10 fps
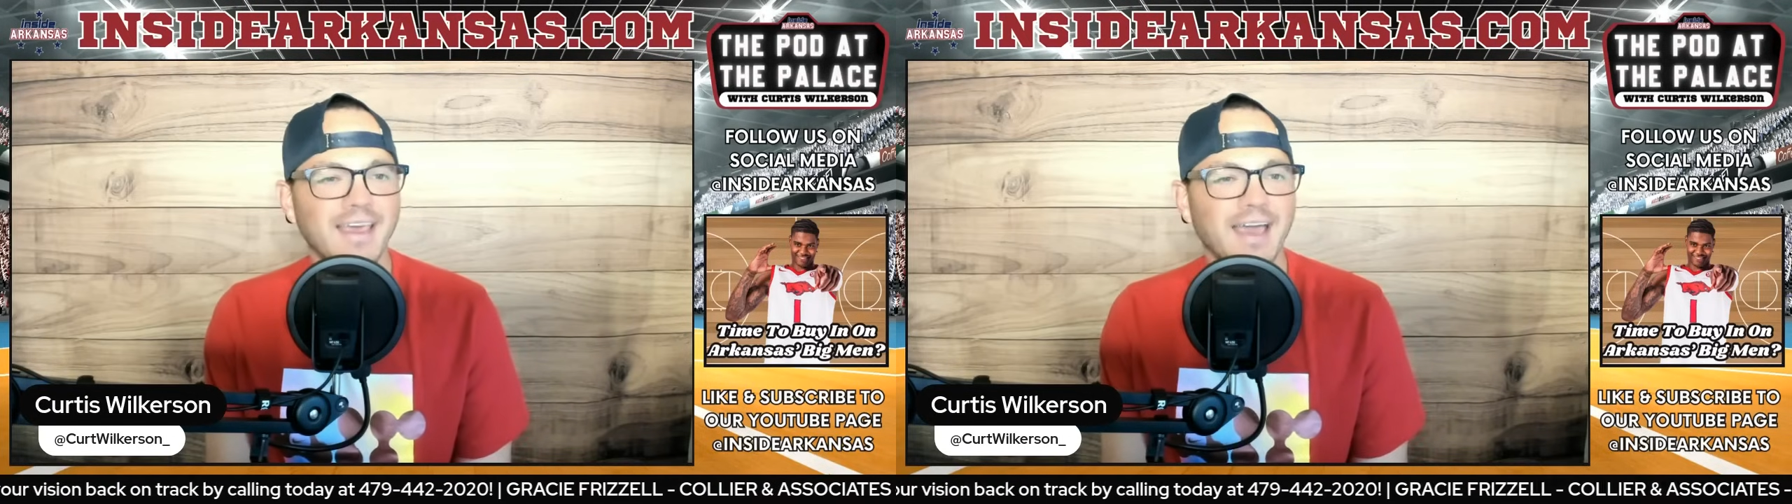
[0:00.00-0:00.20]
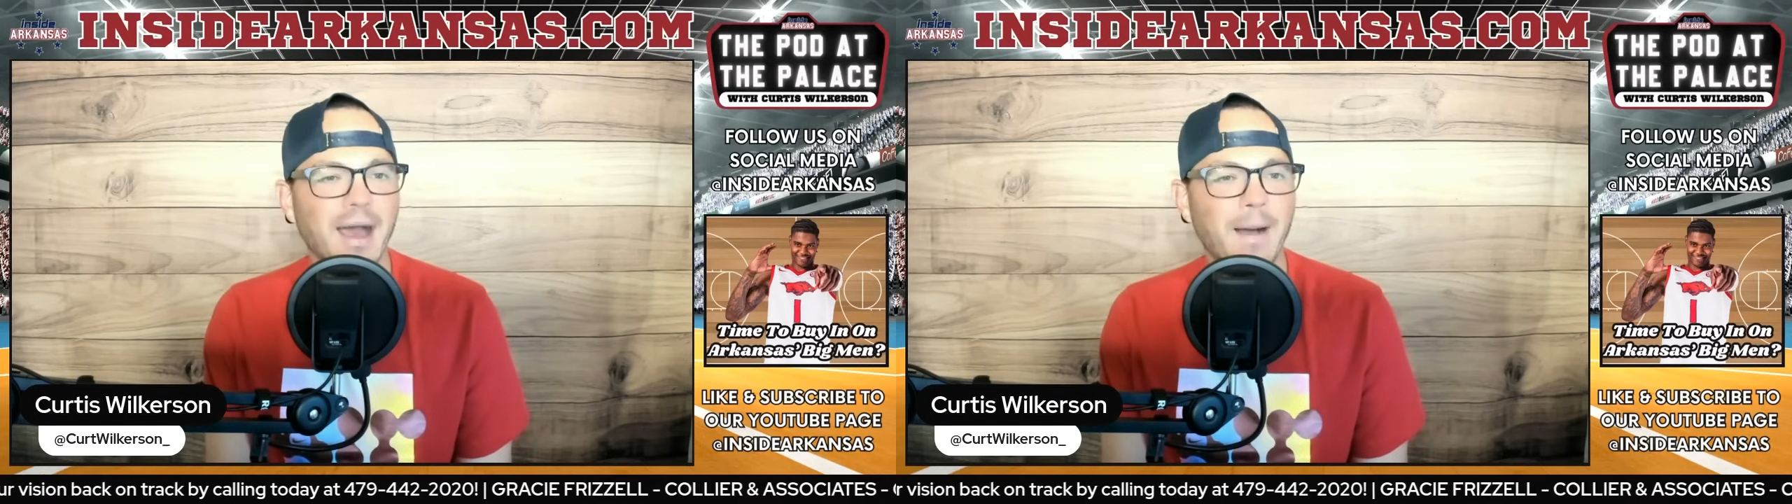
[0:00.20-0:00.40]

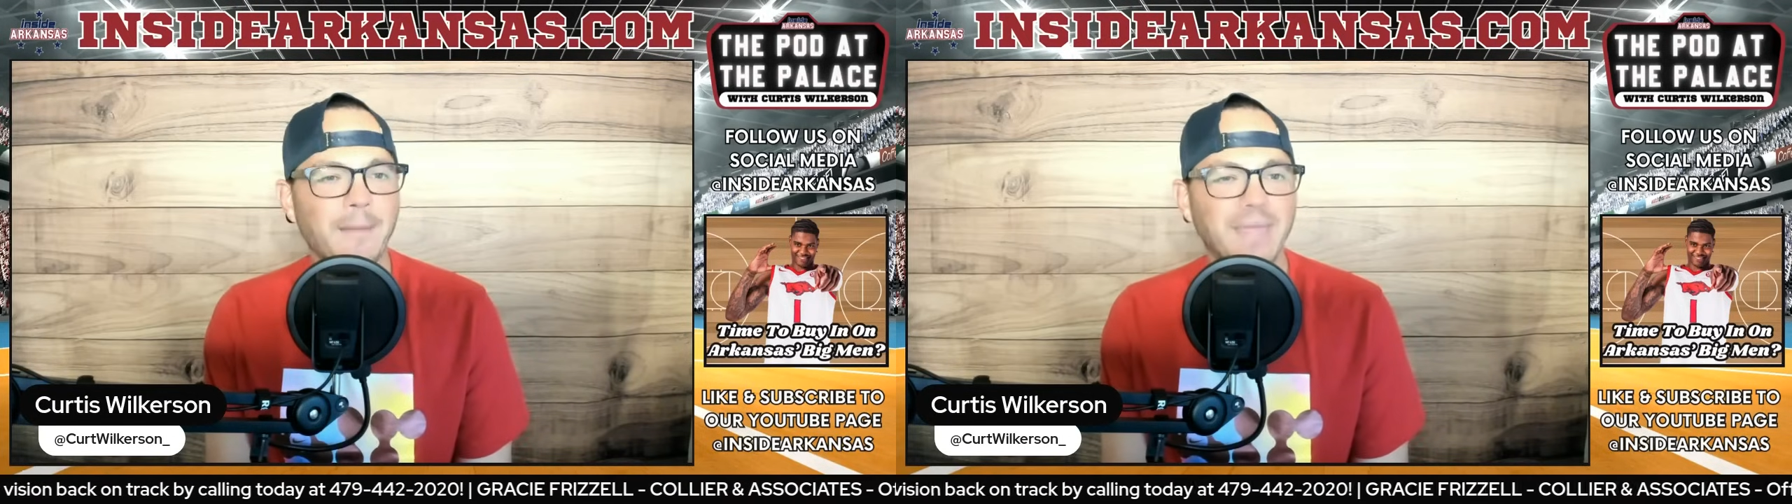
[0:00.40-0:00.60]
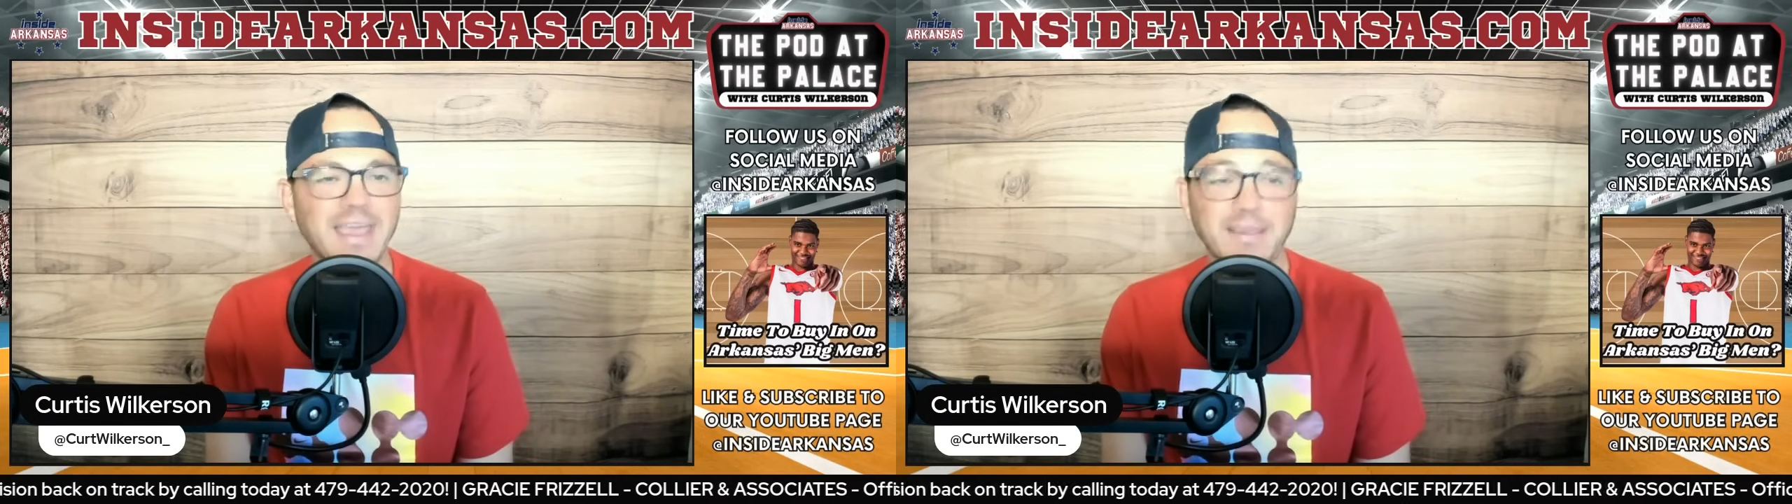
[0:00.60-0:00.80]

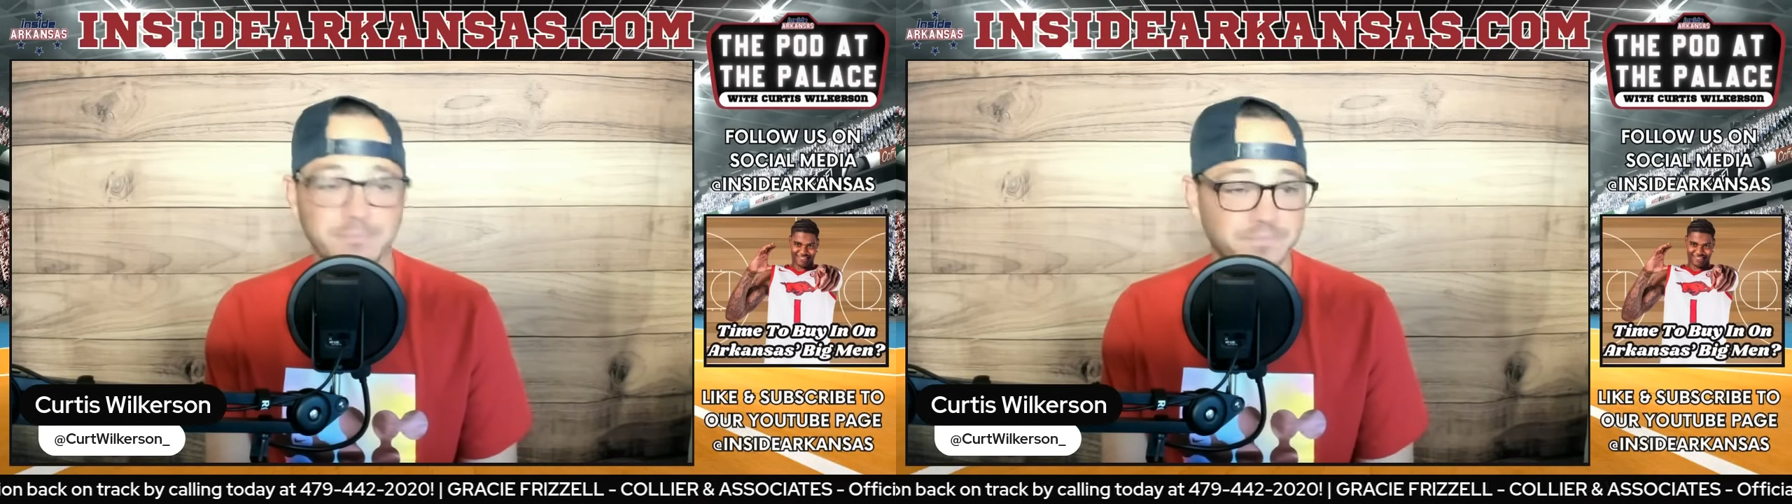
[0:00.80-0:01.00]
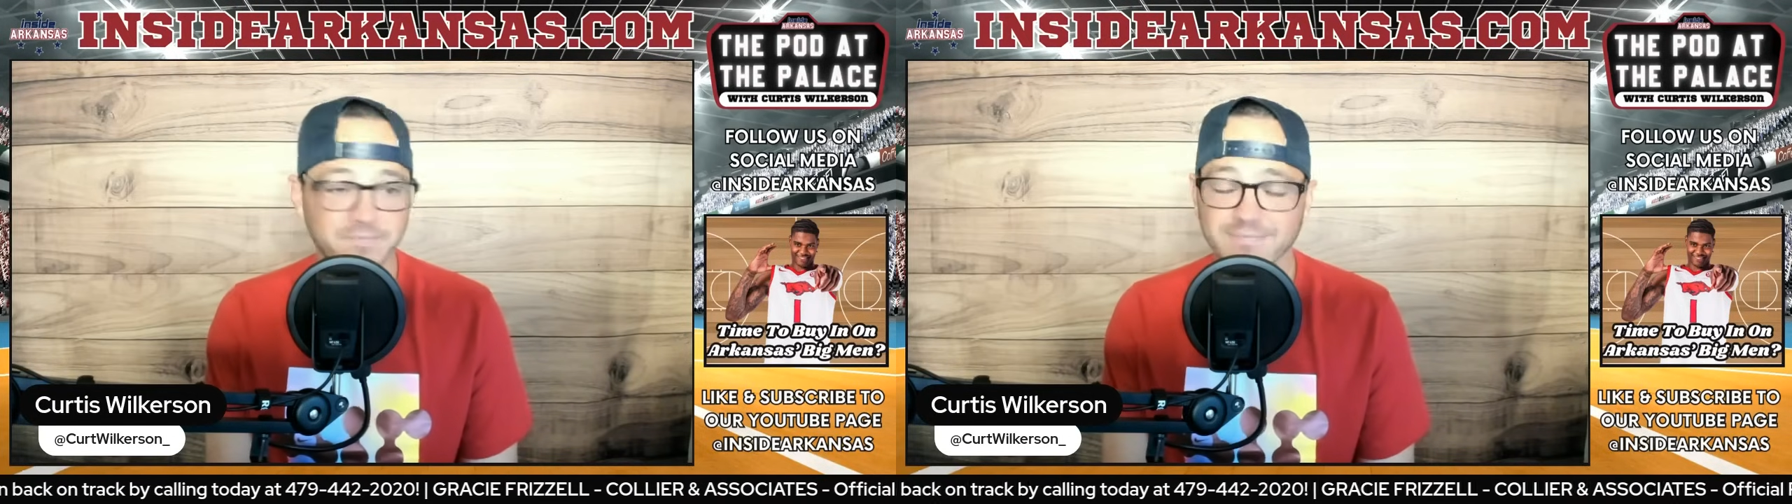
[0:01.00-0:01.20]
Hey,
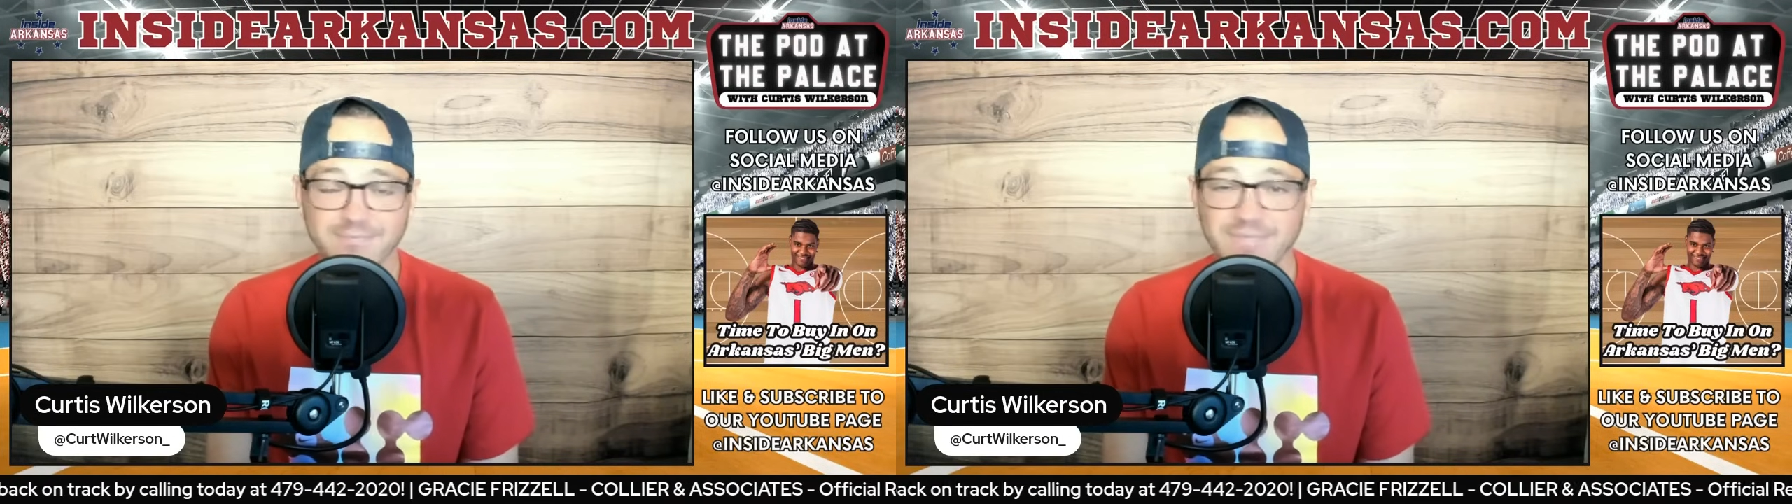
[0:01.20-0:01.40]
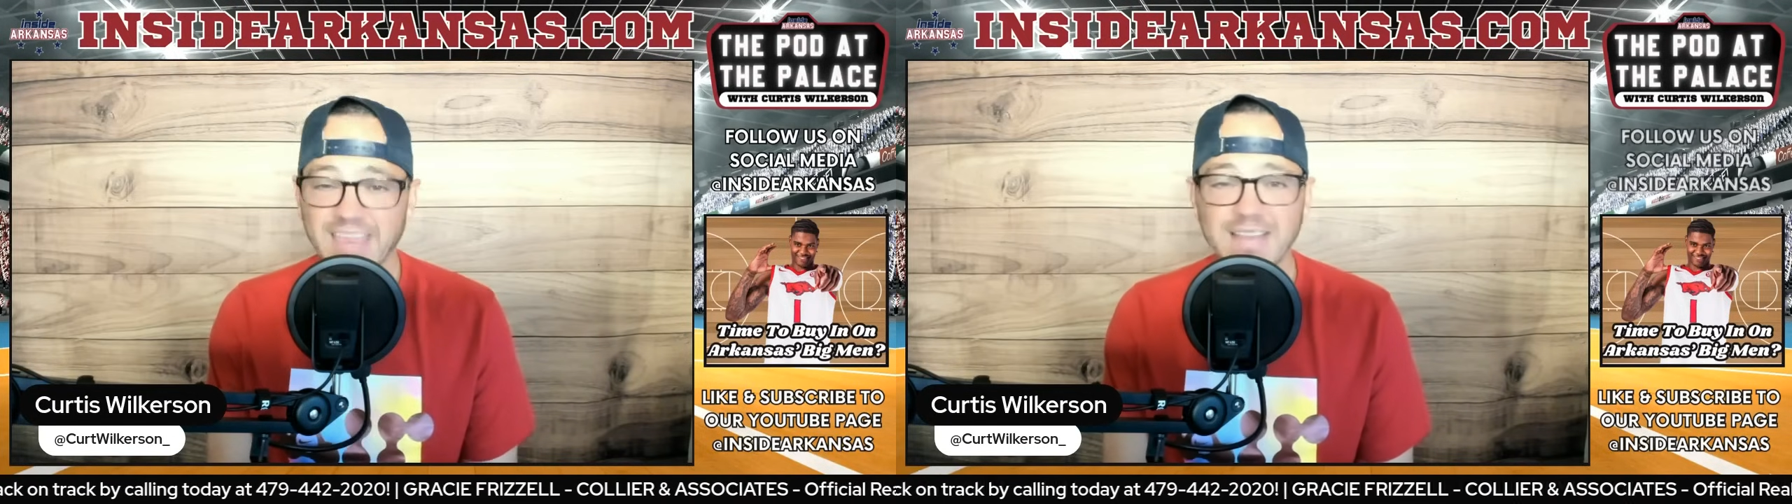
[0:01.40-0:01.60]

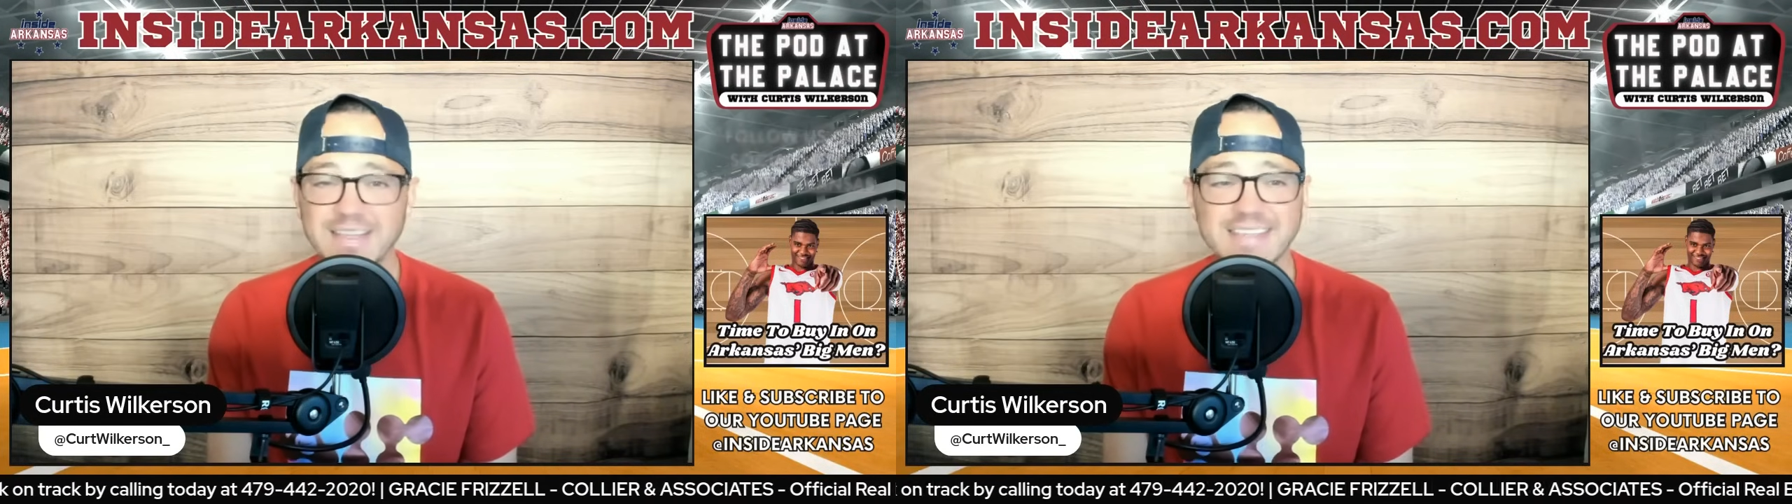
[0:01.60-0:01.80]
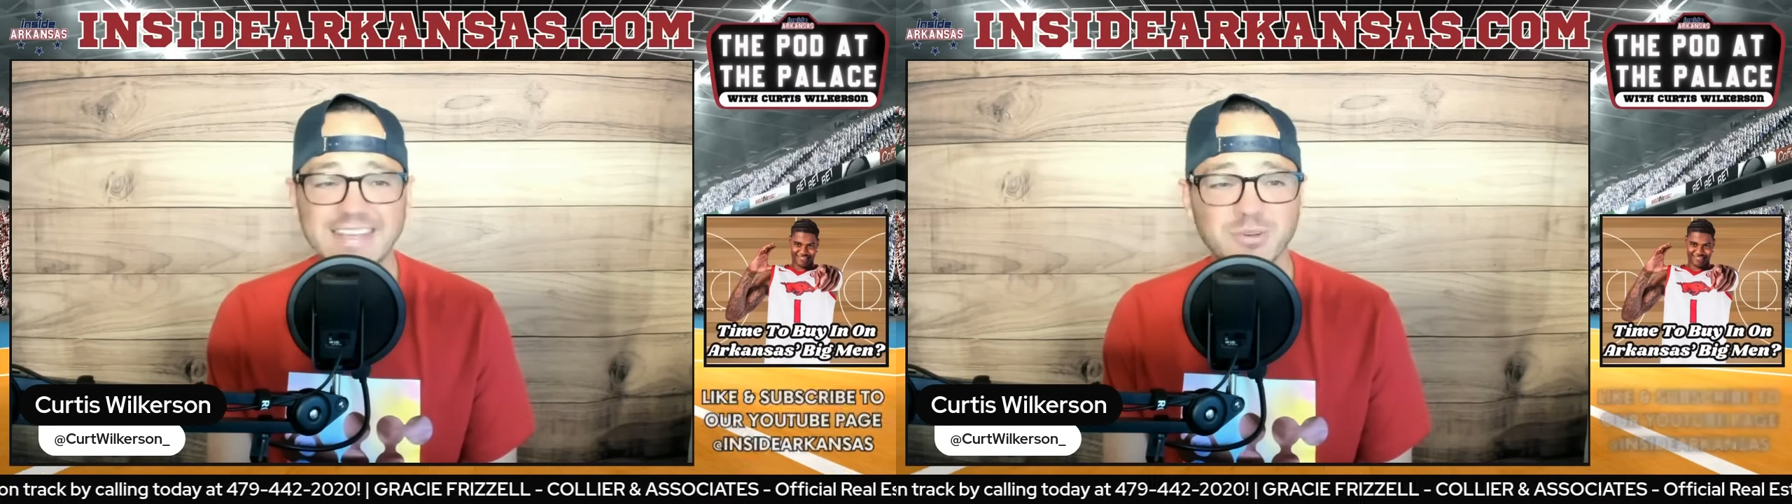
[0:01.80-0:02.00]
at
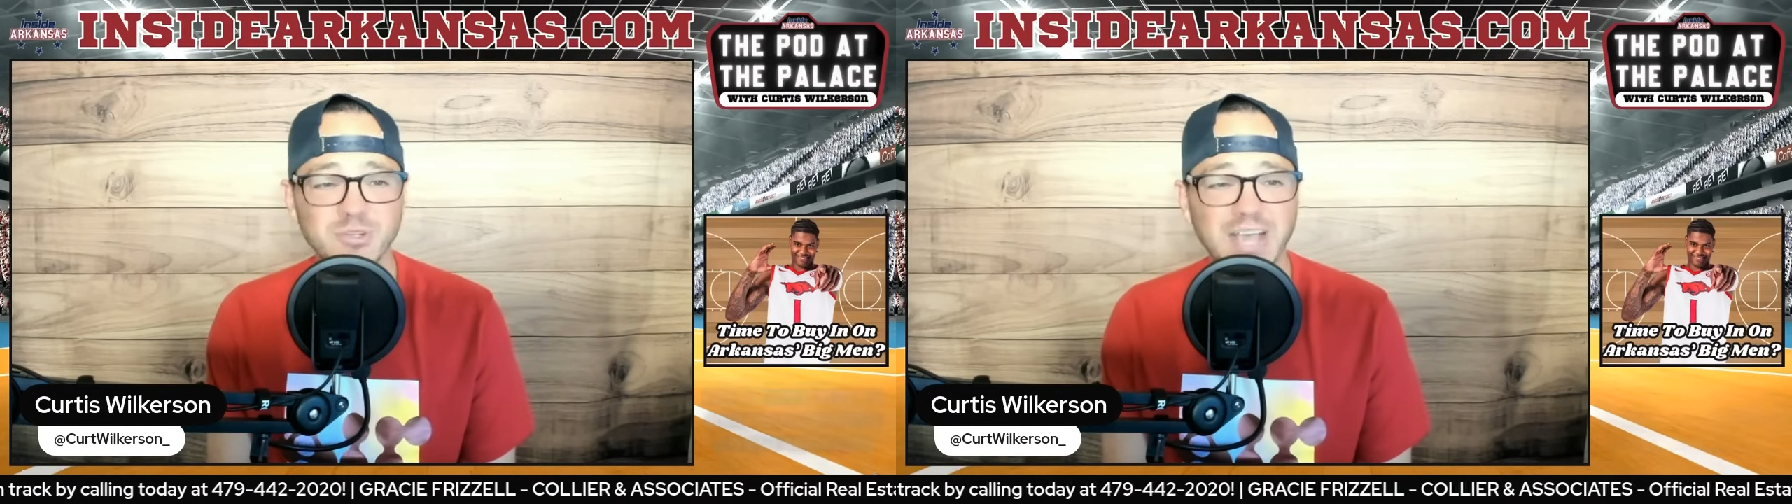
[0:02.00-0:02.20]
least I told you